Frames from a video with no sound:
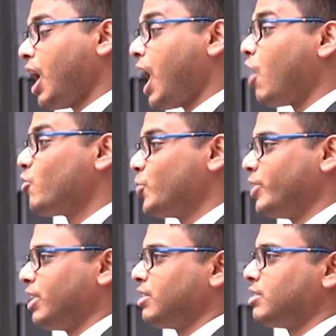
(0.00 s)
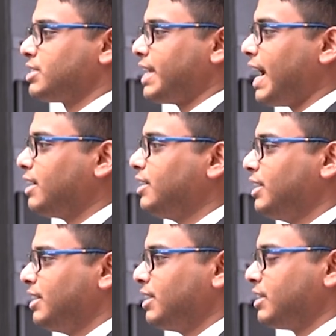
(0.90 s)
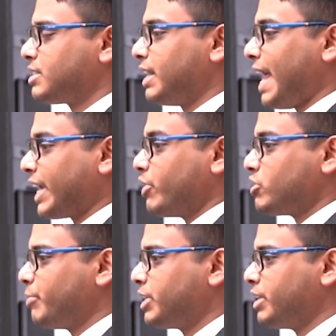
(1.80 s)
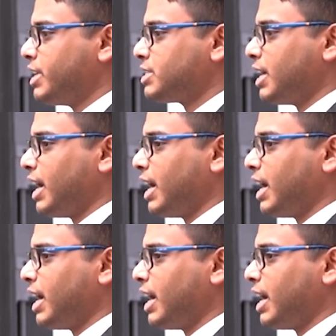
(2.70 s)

How do we understand this language of materials?